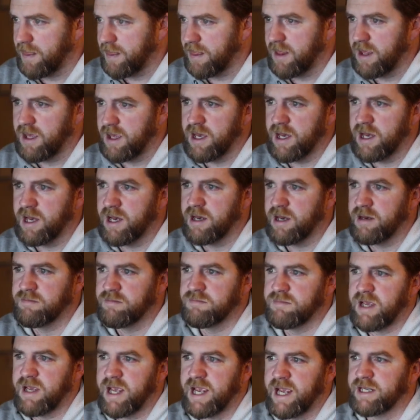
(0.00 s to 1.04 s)

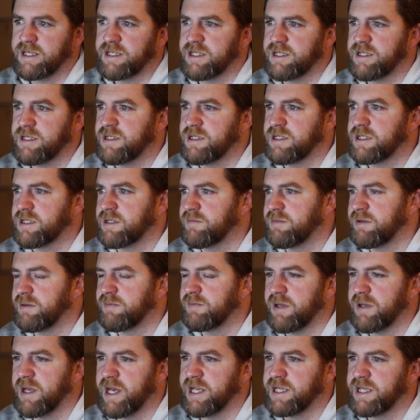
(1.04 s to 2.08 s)
Actors can be
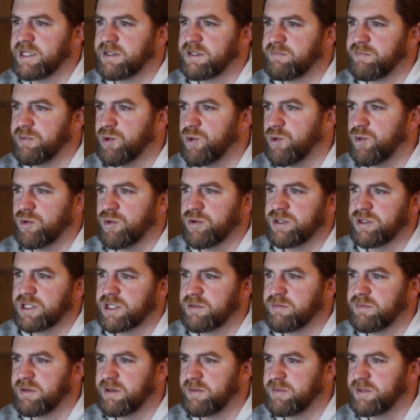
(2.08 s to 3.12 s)
placed, pawns
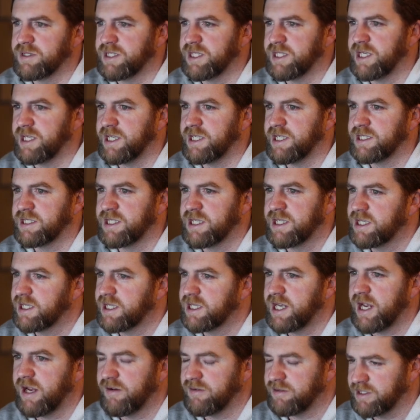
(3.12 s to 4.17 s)
can be possessed,
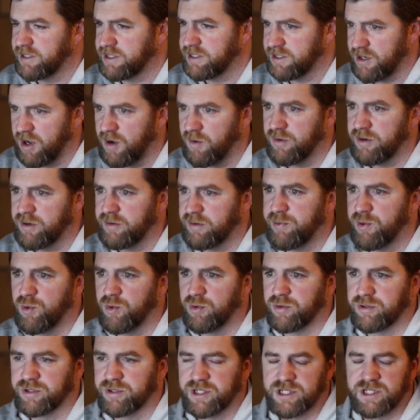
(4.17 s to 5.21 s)
characters. I want a
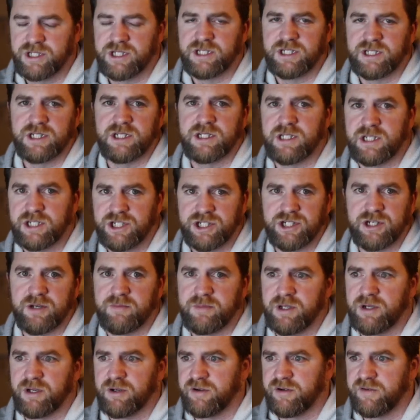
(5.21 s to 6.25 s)
pawn because this is a ship
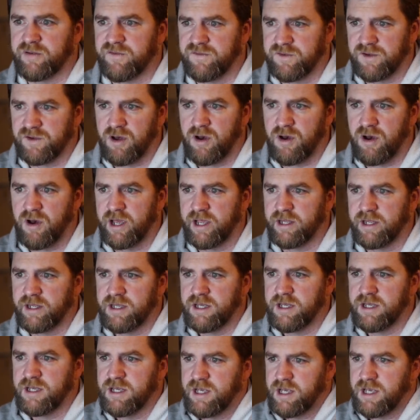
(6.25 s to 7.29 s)
that I'm going to fly.
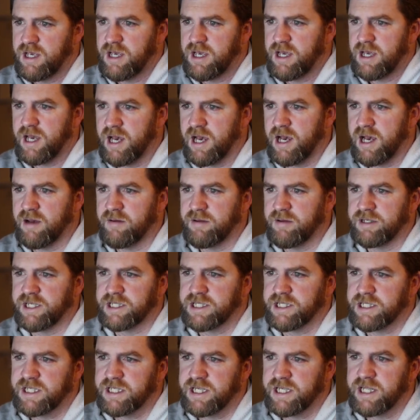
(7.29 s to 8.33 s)
It
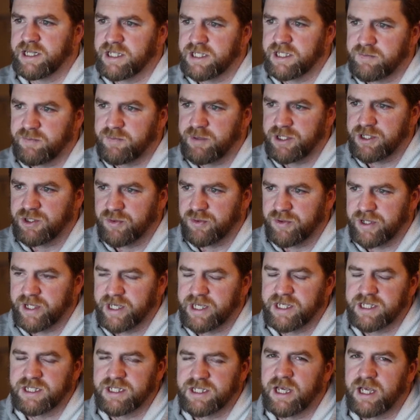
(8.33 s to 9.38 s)
doesn't need the special
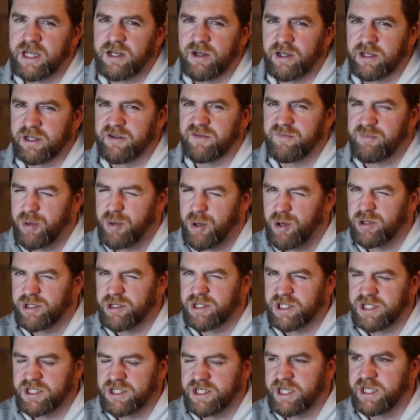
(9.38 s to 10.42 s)
things that like a
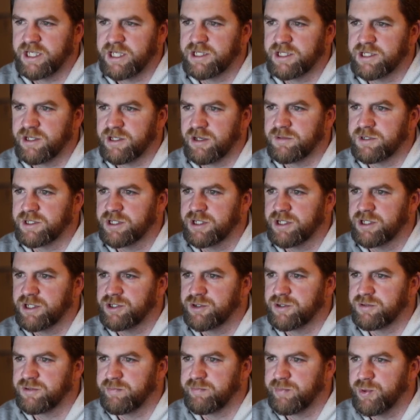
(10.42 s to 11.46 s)
person needs, so I'm just going to
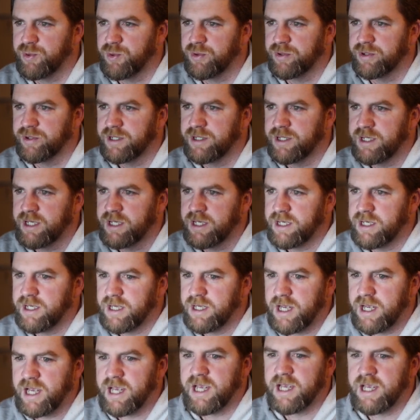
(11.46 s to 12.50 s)
choose a pawn.
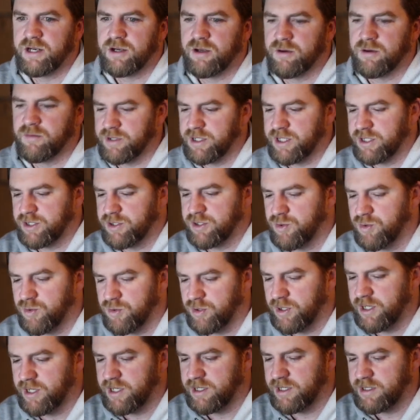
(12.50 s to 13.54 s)
And I'm going to
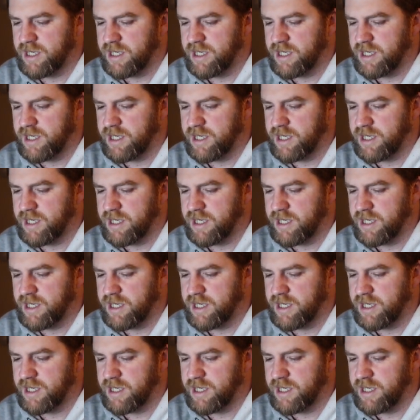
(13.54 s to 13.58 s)
call it